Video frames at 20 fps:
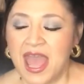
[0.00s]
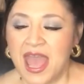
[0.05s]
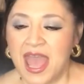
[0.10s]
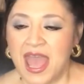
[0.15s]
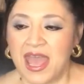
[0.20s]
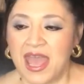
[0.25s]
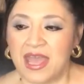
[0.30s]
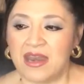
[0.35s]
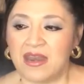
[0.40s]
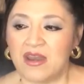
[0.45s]

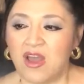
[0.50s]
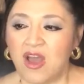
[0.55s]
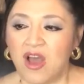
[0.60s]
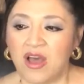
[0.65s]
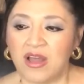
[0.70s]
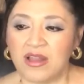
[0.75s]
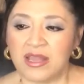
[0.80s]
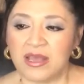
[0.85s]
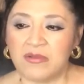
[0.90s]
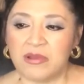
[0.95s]
and
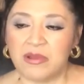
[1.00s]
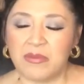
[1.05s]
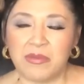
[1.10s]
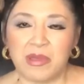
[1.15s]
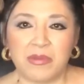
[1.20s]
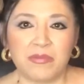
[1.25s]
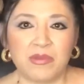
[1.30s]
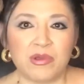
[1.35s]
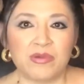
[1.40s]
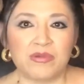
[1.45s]
all I
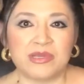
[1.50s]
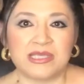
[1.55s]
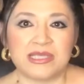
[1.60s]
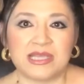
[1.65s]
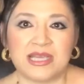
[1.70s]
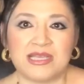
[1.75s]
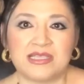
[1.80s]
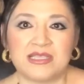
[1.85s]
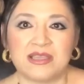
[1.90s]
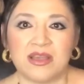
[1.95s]
remember was
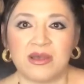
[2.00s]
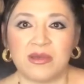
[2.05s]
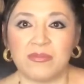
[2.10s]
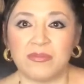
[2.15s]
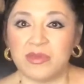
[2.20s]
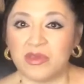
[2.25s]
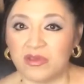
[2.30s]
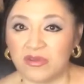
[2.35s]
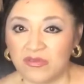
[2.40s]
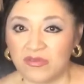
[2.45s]
I saw a
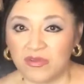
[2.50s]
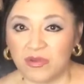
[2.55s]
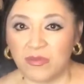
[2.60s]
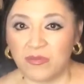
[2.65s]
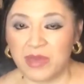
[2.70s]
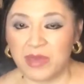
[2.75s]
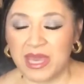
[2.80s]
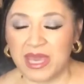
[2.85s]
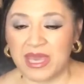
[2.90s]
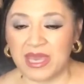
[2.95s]
beautiful
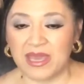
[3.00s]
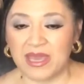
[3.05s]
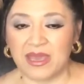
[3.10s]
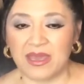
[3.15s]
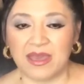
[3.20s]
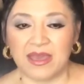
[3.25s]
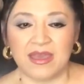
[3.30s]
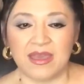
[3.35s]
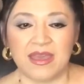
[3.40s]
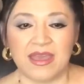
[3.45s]

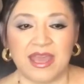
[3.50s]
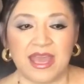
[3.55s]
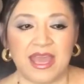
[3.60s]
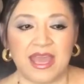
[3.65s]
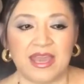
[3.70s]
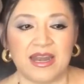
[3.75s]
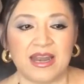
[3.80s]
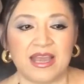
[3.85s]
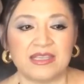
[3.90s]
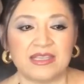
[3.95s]
pink,
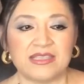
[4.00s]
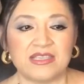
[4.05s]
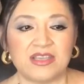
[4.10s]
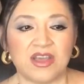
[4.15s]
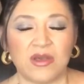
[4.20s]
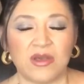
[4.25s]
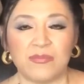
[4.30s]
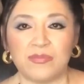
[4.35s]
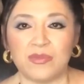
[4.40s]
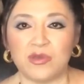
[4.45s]
and I
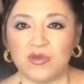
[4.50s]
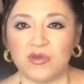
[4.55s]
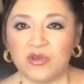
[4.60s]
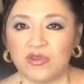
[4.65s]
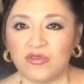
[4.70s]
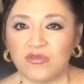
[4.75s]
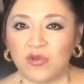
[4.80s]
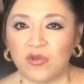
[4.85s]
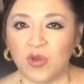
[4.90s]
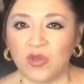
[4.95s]
saw a
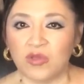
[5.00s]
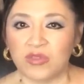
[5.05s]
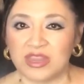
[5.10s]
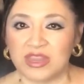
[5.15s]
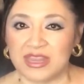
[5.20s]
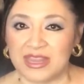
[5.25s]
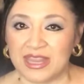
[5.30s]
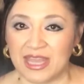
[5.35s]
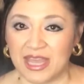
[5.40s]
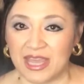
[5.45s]
beautiful,
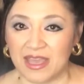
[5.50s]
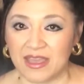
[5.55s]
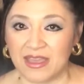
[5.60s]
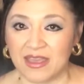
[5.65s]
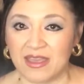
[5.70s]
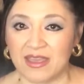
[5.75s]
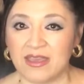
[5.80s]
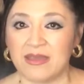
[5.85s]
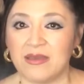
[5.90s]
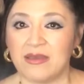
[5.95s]

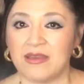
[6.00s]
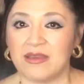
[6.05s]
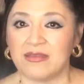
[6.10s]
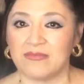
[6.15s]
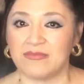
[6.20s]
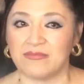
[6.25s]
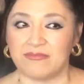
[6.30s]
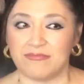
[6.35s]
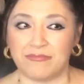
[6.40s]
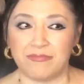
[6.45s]
thick,
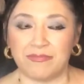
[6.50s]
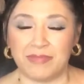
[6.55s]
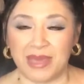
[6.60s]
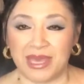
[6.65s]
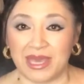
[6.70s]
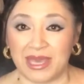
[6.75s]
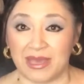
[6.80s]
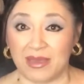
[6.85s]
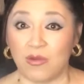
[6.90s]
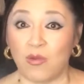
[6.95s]

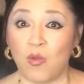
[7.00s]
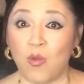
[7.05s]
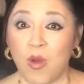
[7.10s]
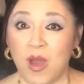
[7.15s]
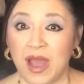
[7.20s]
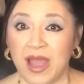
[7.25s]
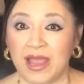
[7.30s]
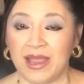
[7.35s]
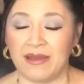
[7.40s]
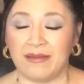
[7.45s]
big,
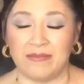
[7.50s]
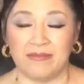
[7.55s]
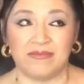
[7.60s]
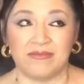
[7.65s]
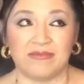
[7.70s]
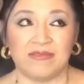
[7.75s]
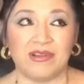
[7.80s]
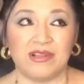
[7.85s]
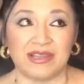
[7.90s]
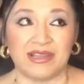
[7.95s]
wide,
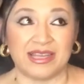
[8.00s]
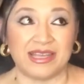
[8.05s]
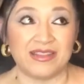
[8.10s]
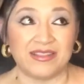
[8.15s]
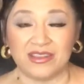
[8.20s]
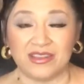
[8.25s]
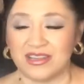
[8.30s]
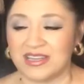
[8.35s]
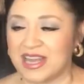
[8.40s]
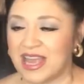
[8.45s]
well, it
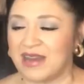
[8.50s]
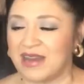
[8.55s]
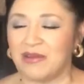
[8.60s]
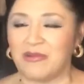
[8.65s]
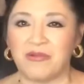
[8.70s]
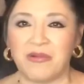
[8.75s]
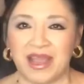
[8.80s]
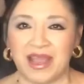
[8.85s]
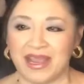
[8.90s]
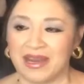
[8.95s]
looked kind
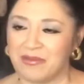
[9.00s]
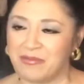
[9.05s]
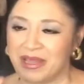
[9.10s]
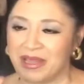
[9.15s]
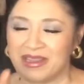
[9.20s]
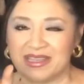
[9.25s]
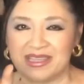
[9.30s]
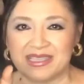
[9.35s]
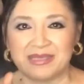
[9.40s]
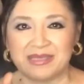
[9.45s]
of wide,
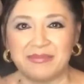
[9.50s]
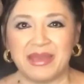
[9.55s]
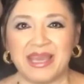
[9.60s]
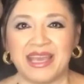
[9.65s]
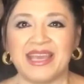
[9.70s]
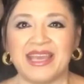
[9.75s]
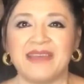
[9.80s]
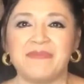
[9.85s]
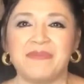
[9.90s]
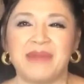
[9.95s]
about this
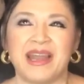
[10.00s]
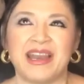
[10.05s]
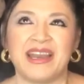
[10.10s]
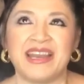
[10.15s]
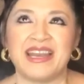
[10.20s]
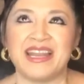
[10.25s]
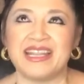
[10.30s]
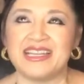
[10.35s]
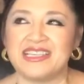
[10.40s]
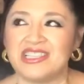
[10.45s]
big, about
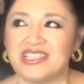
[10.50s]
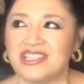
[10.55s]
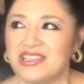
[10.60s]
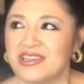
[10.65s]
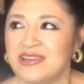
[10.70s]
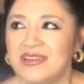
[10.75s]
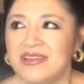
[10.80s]
an inch